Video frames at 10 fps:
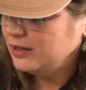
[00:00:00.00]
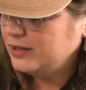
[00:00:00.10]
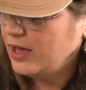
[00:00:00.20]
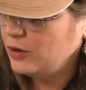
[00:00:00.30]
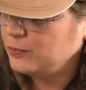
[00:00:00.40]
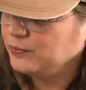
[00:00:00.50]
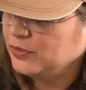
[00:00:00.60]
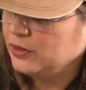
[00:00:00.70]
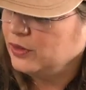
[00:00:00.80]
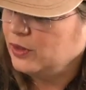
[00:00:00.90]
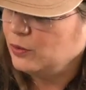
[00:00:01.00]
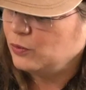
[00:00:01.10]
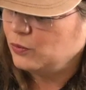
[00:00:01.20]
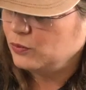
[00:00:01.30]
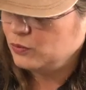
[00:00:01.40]
Now,
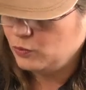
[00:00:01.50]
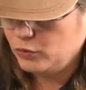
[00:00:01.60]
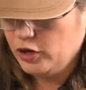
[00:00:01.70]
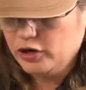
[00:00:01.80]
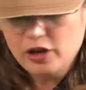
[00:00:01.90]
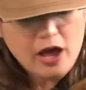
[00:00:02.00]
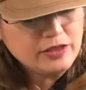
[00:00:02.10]
we are not